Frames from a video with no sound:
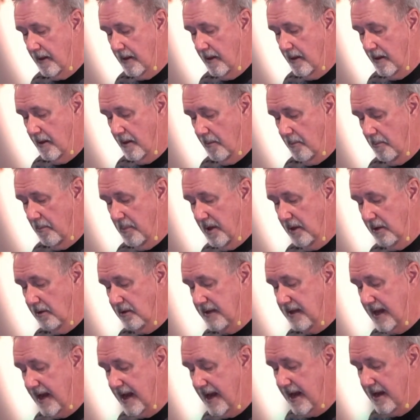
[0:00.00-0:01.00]

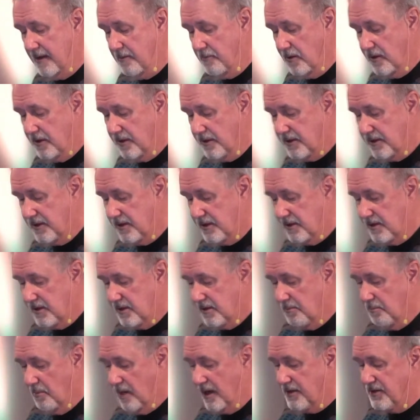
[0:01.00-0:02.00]
Bildad was
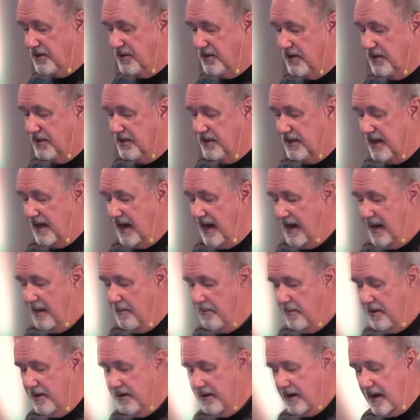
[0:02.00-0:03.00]
much the same.
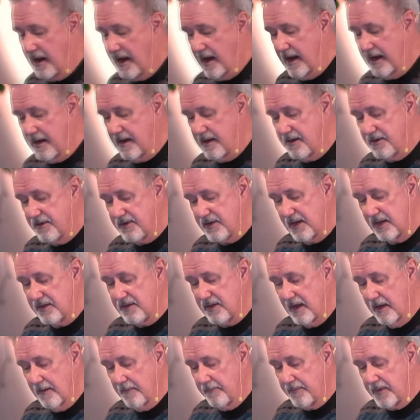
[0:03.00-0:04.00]
In 8 he says,
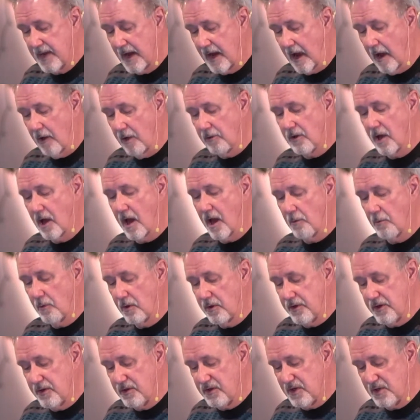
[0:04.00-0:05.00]
"How long will
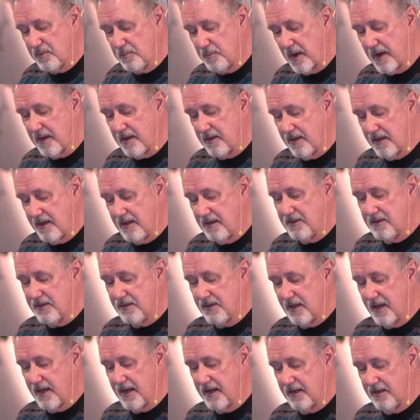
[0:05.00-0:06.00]
you speak these
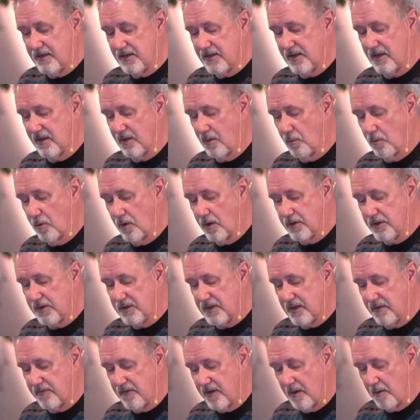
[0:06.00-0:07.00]
things, and the words
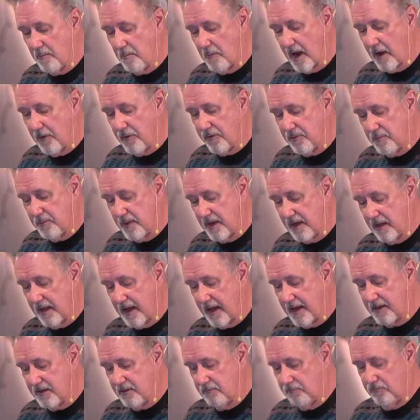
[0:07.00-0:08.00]
of your mouth be
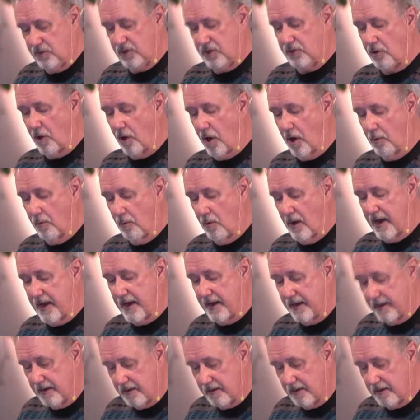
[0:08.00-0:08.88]
like strong wind?